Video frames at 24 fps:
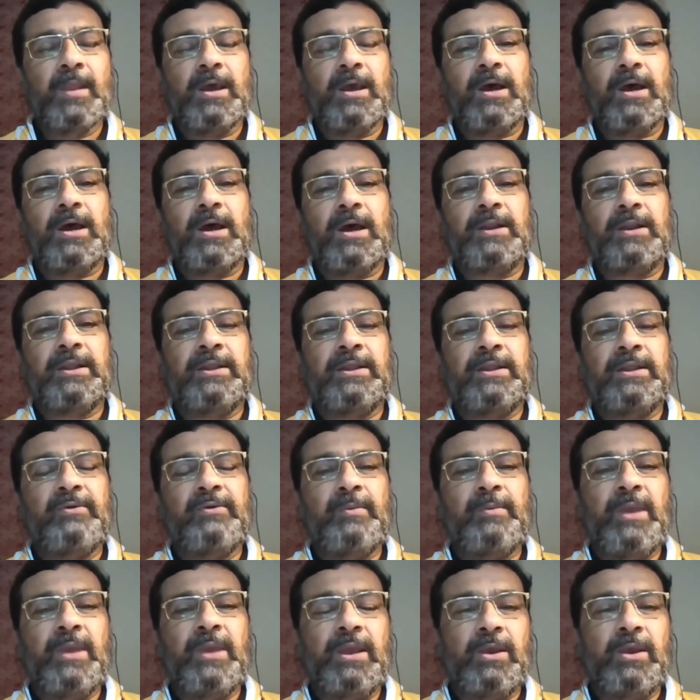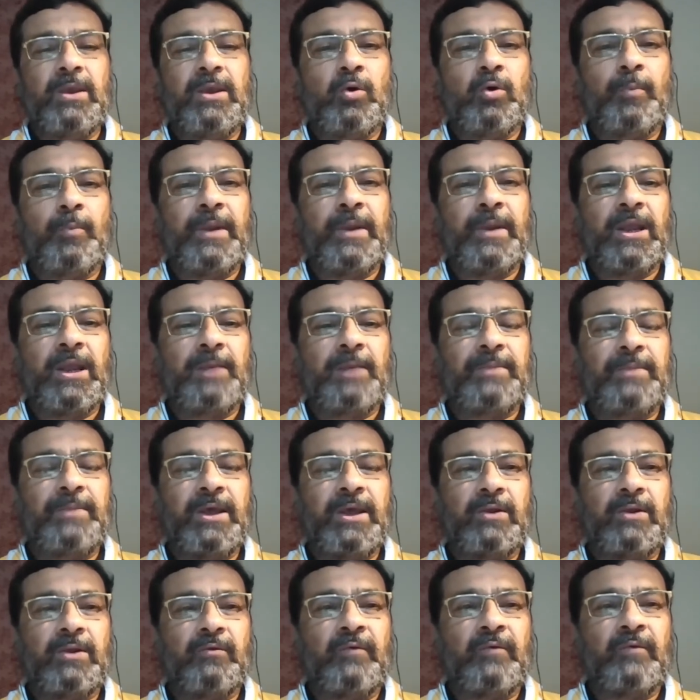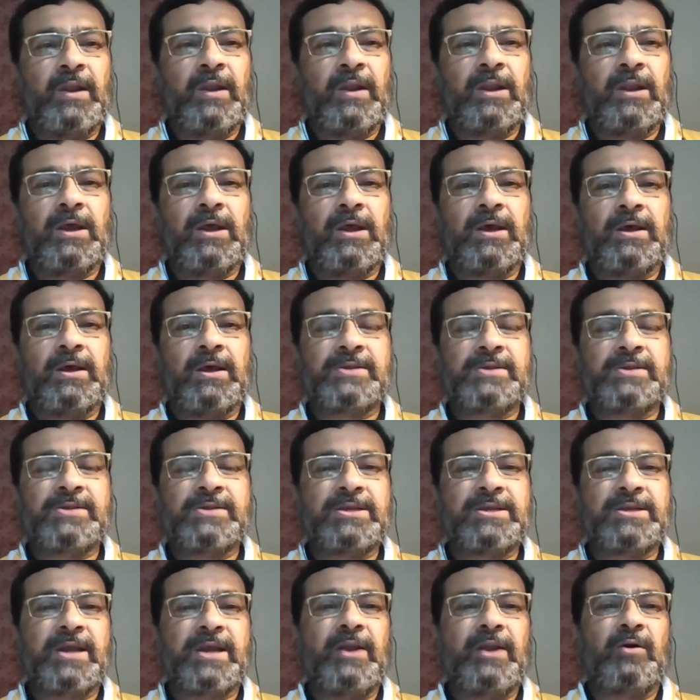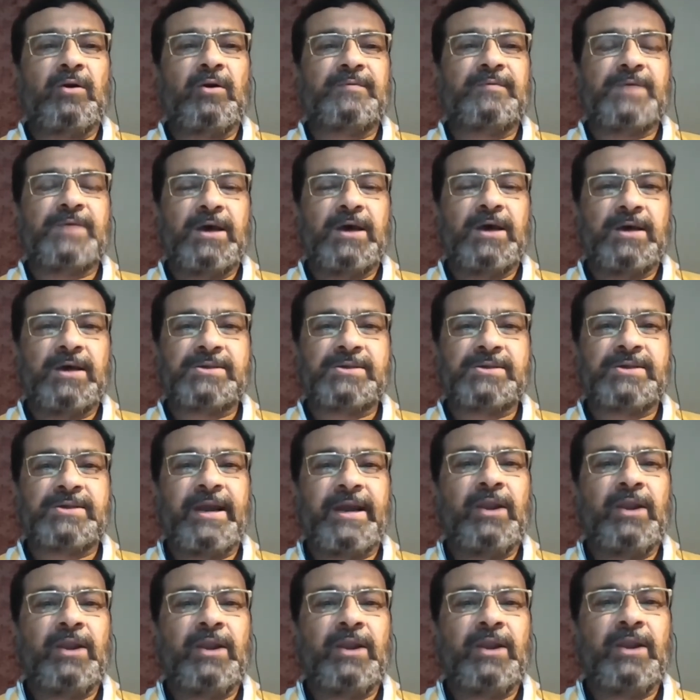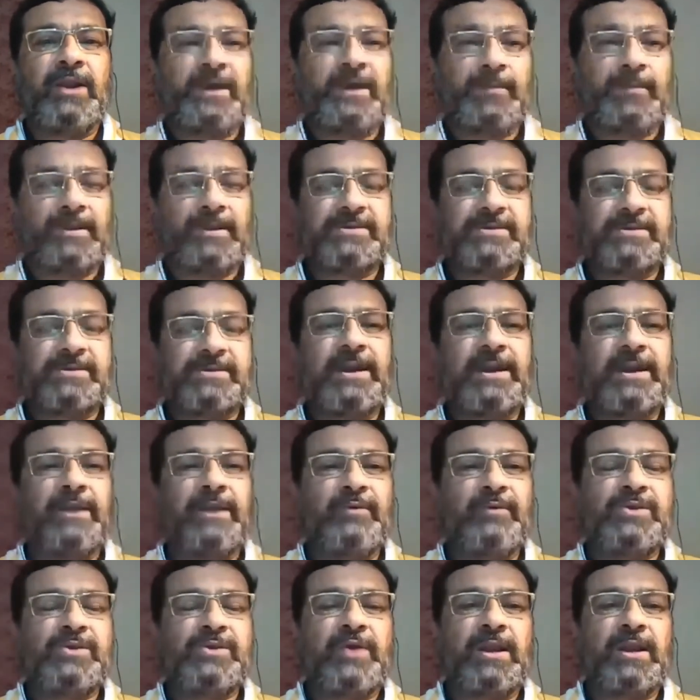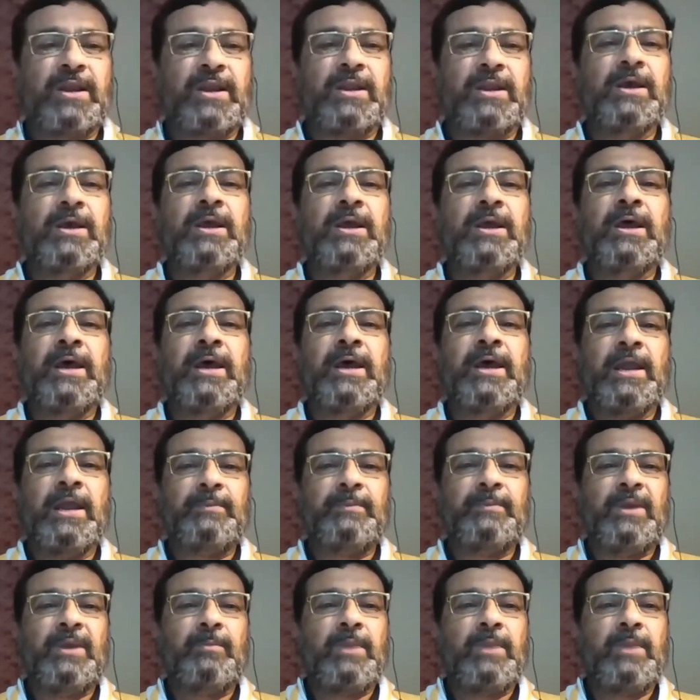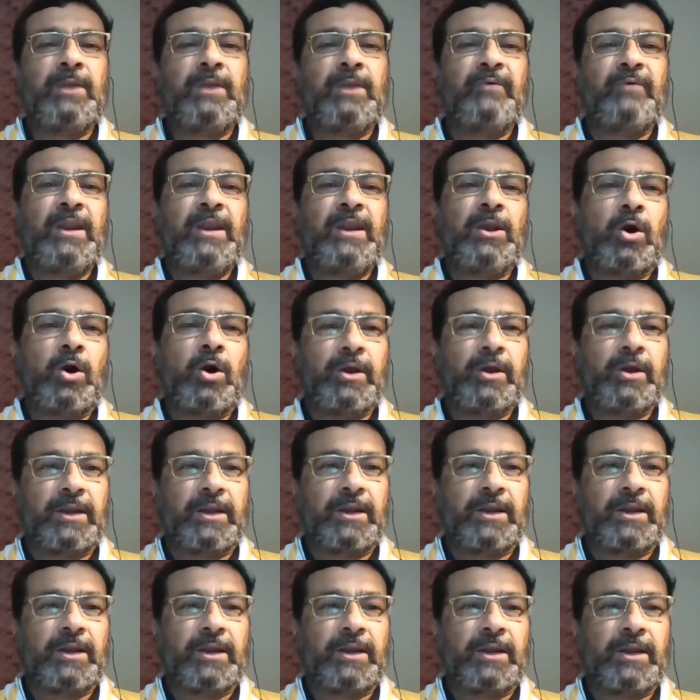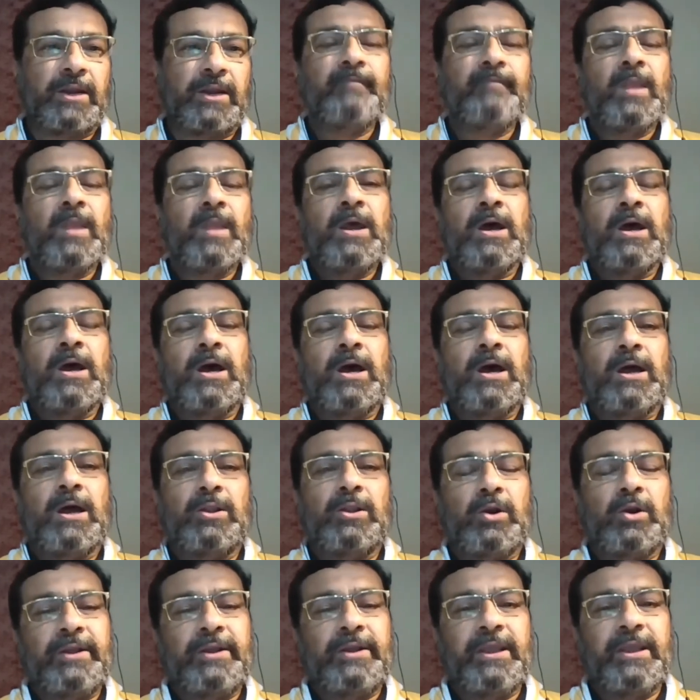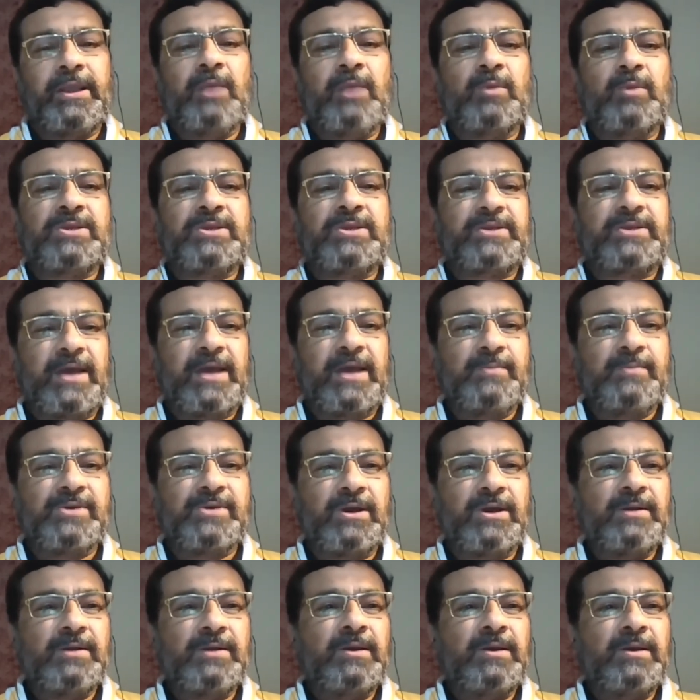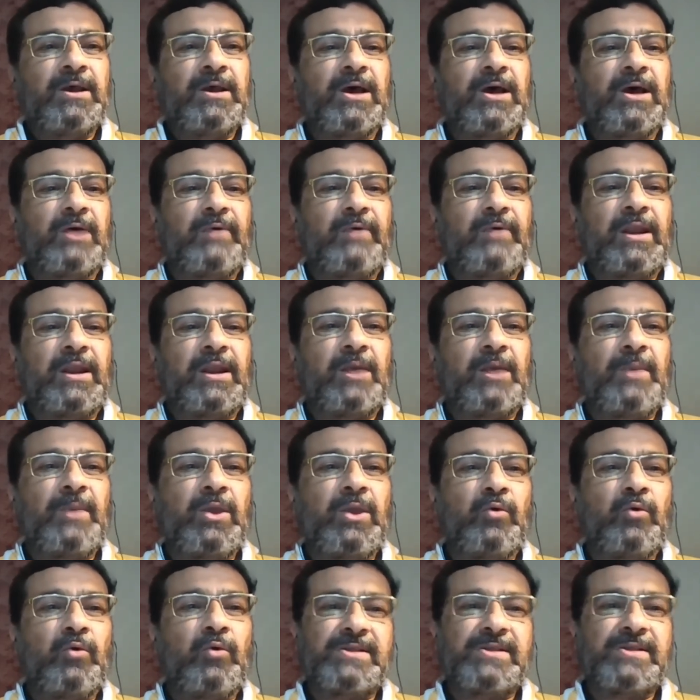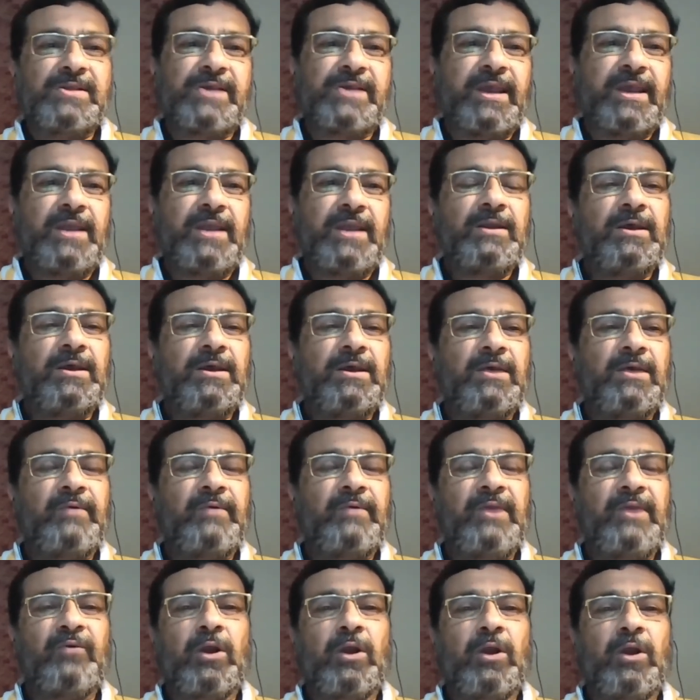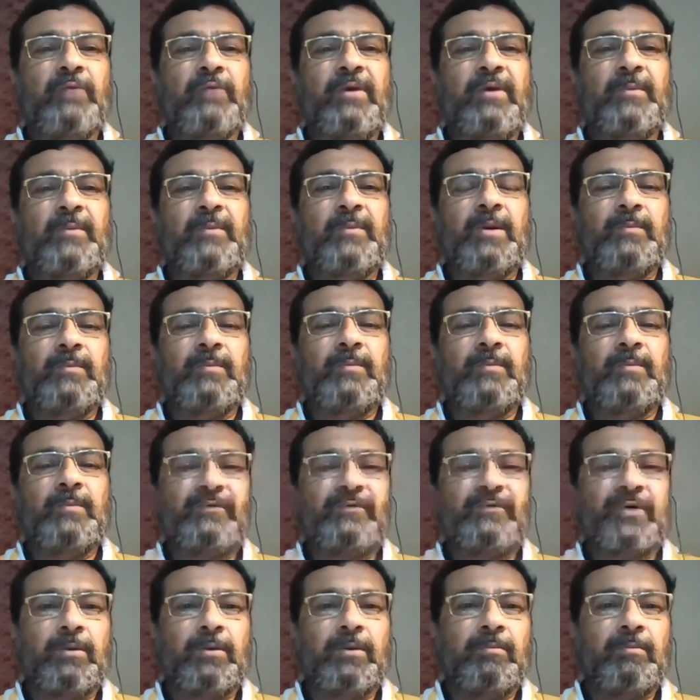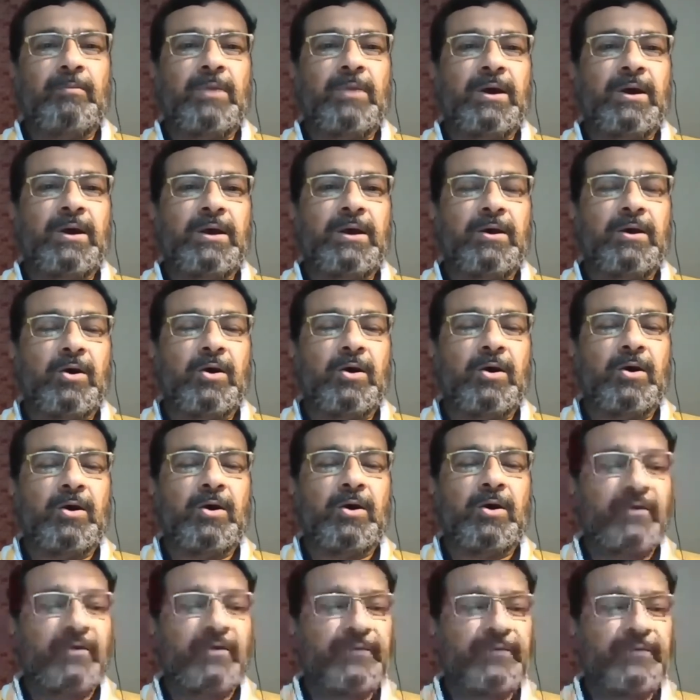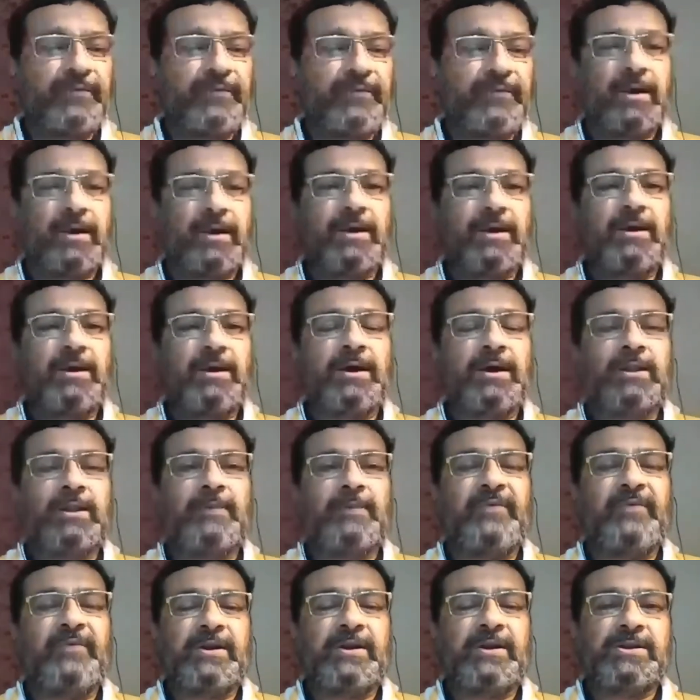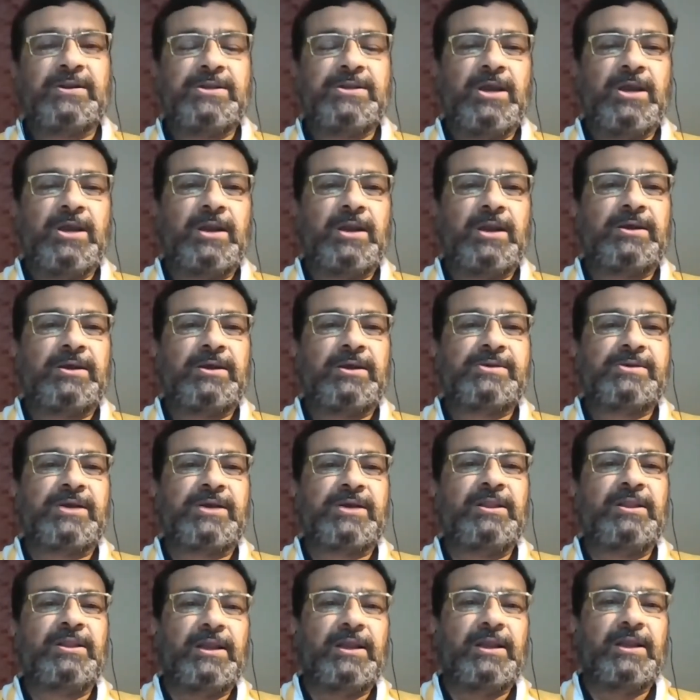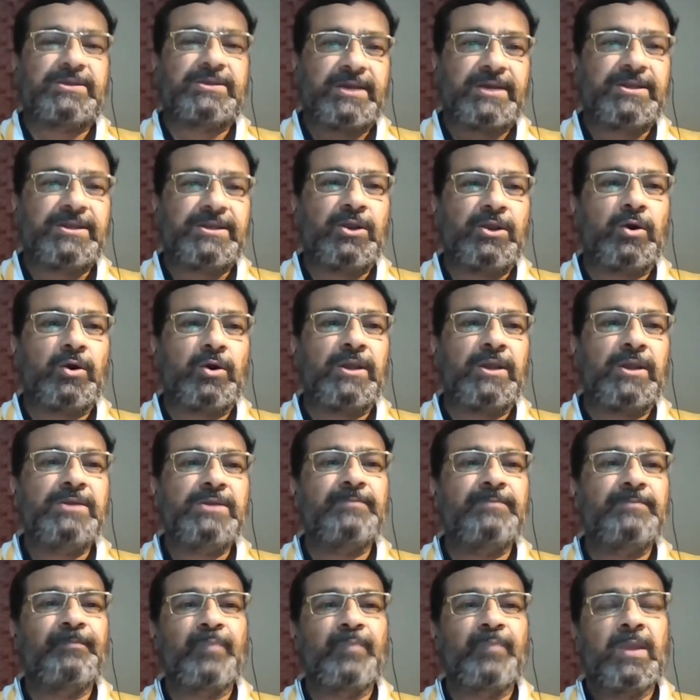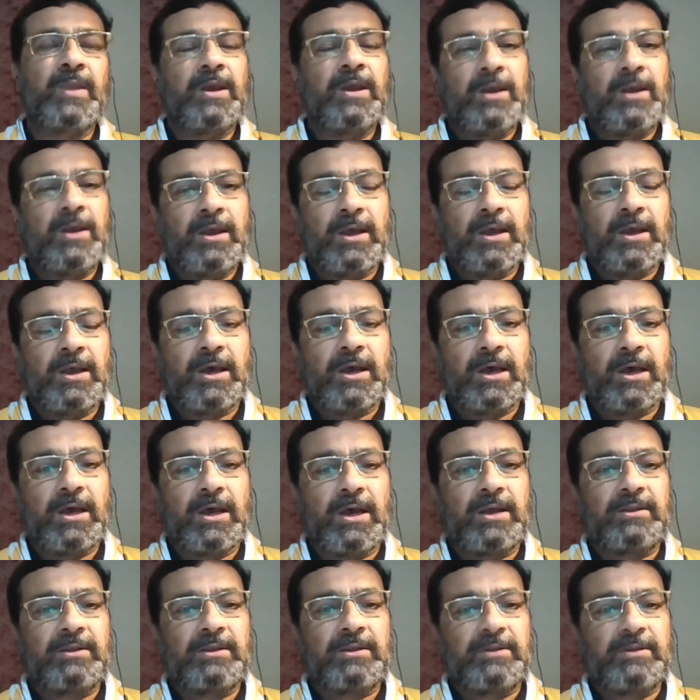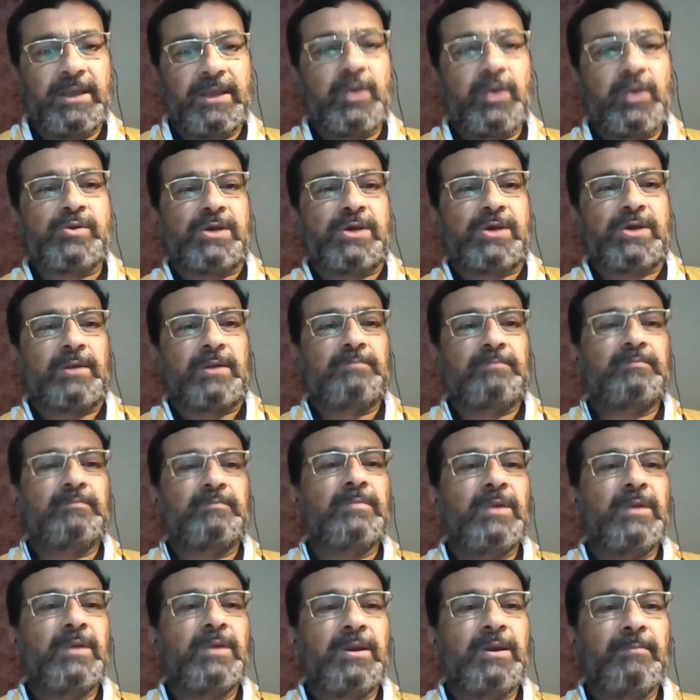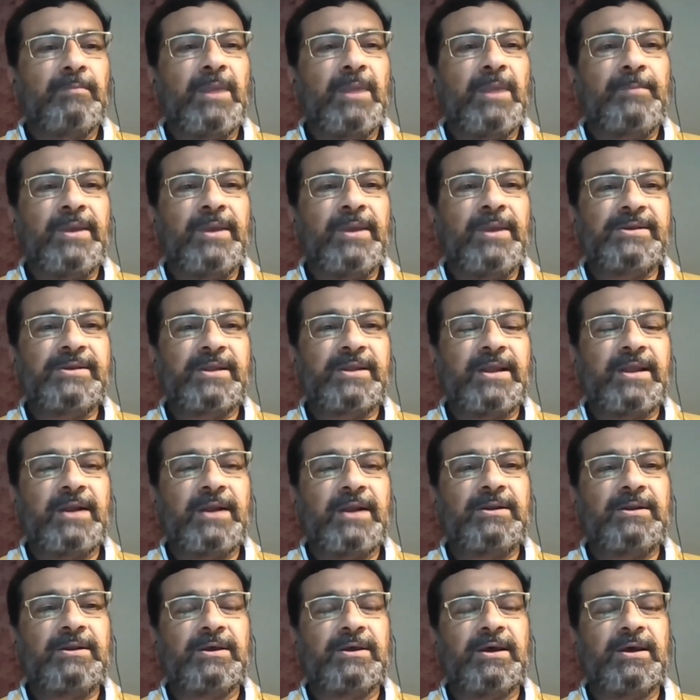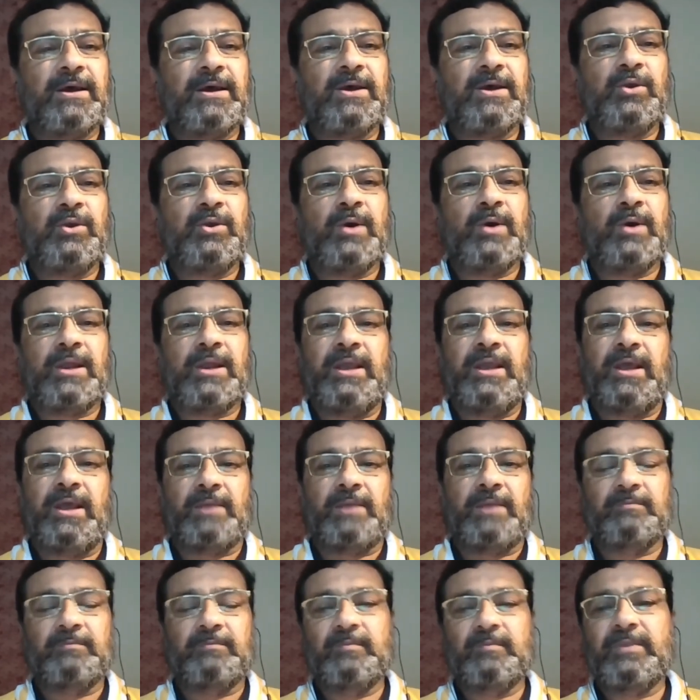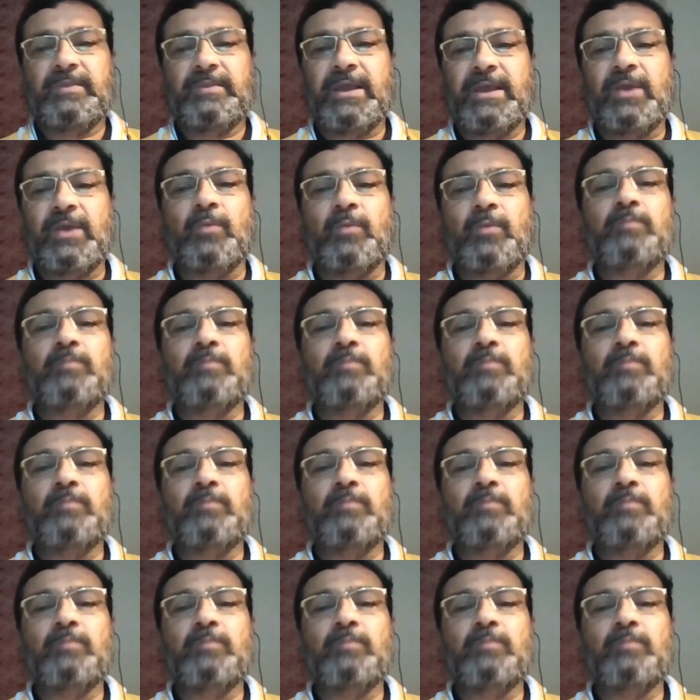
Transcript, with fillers: uh, that they will be opening up their one such kind of side of their personality which can help them in very long run. Uh, not taking much time, sir. Uh, welcoming you once again. A very warm welcome uh, from uh, all of uh, the faculty at uh, Shanti Lal Engineering College. thank you, sir. My pleasure that you are here. Thank you.